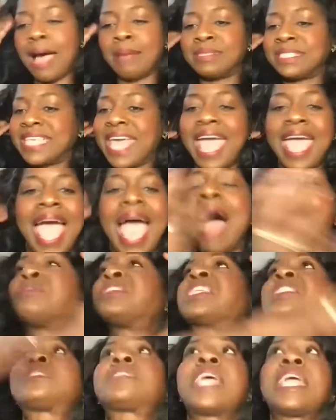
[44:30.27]
I'm scared. I'm
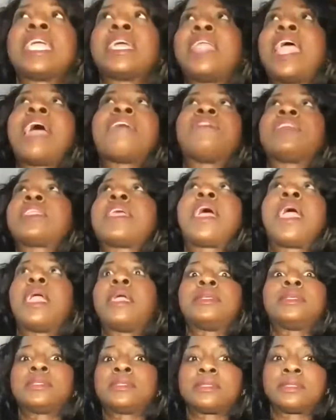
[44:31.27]
just thinking
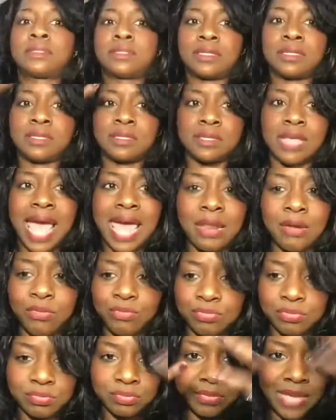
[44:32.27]
everything.
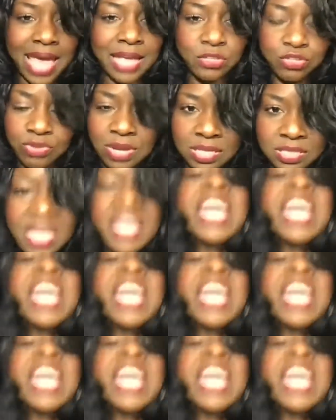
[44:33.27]
Can't trust.